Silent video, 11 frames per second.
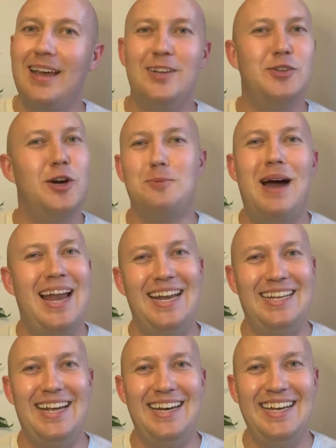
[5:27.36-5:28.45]
Not my
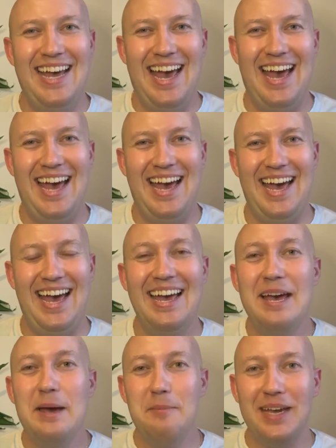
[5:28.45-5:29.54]
leader.
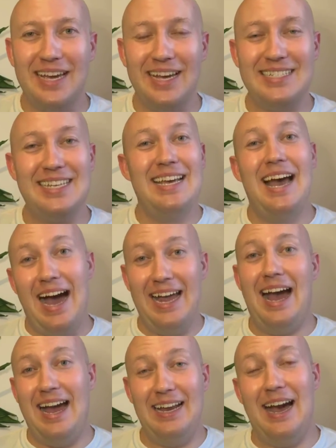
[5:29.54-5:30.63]
Because
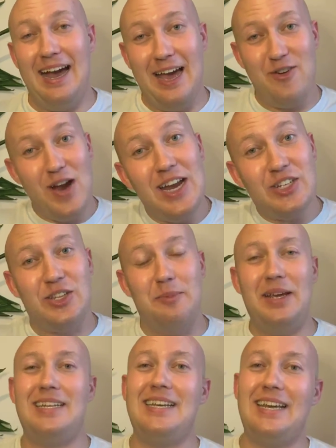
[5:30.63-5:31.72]
I arranged the
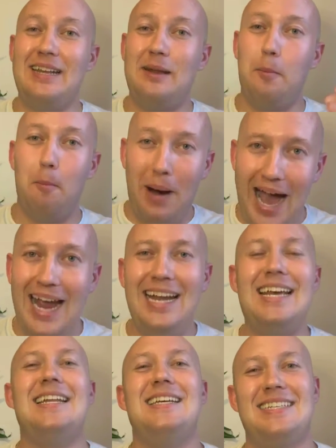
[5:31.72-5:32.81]
meeting in my
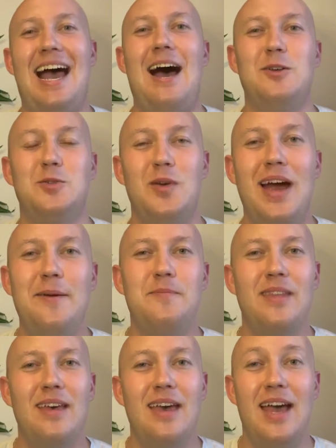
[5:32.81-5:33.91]
leader's house, right?
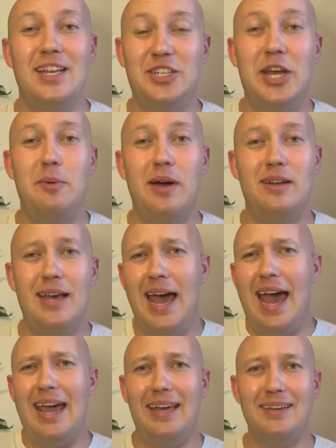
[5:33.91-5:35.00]
And she went,
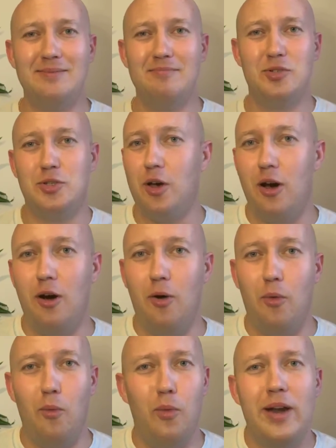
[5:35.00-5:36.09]
hey, so
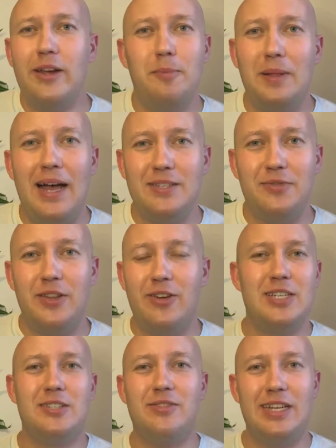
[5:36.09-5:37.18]
what are your plans for the
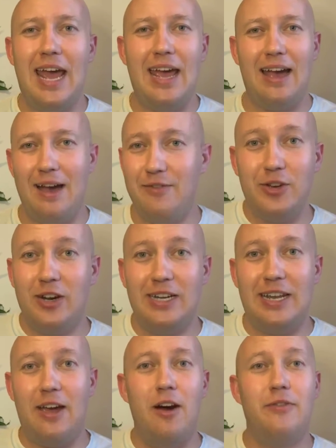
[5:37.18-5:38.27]
rest of the day? Have you got a
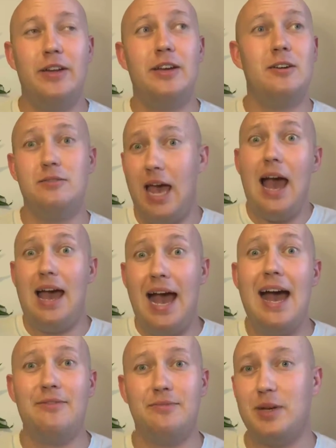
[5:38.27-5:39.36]
day off? And he goes, yeah, I
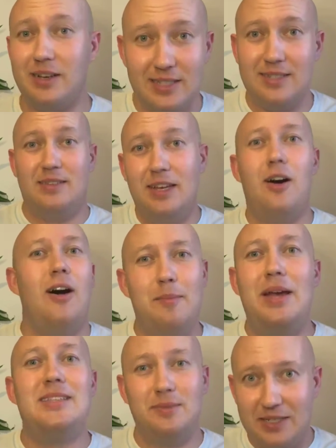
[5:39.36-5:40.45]
have, because, I
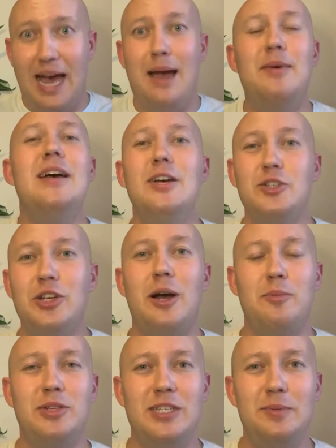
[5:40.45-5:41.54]
made some time to
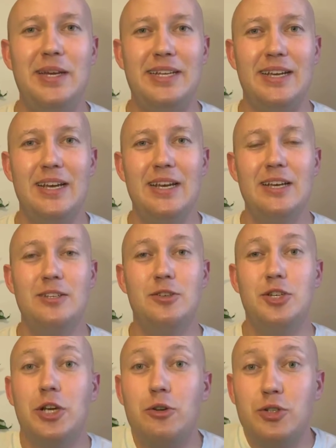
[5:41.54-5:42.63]
come to this meeting. So
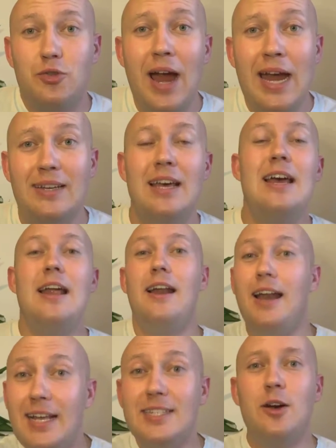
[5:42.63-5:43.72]
she goes, great.
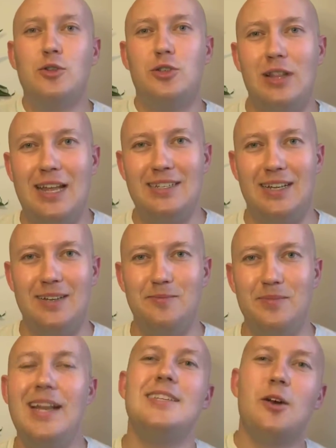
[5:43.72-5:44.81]
Let's go to London.
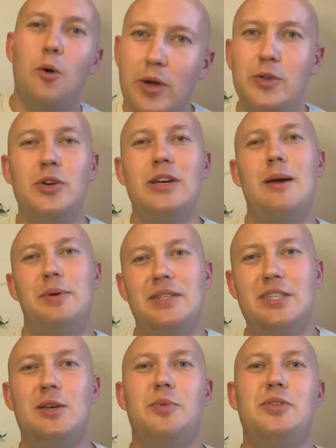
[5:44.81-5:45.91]
Let's go. We're doing a
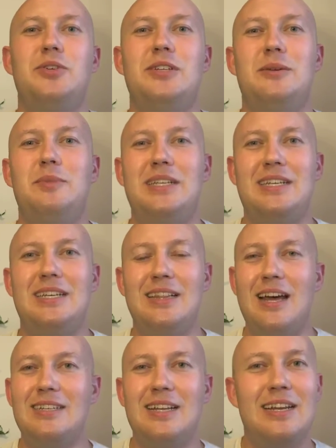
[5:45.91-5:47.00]
business opportunity meeting in
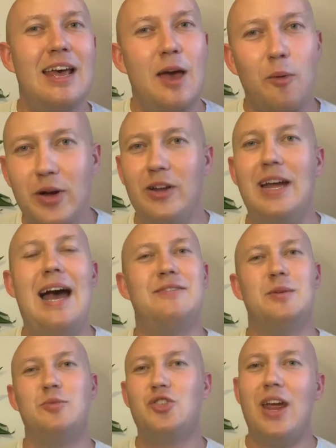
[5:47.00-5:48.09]
London. We're going to have
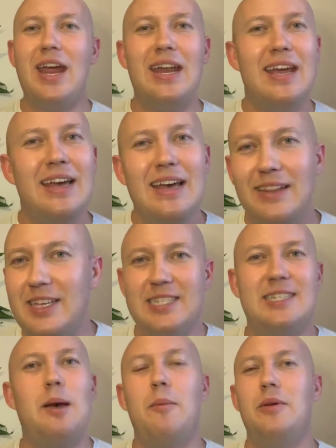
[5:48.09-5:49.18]
some training. There's
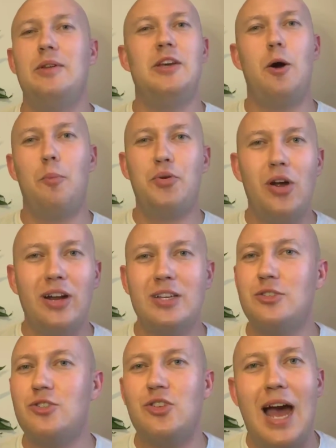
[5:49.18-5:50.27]
some, products
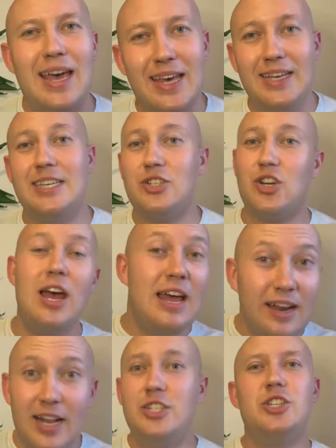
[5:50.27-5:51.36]
to try, etc.
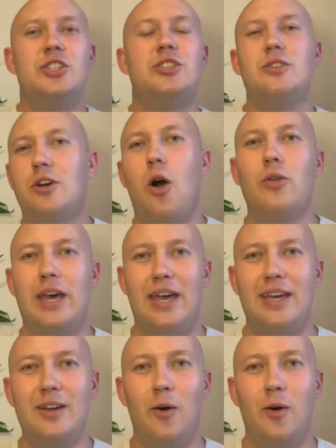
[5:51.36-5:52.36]
Let's just go there,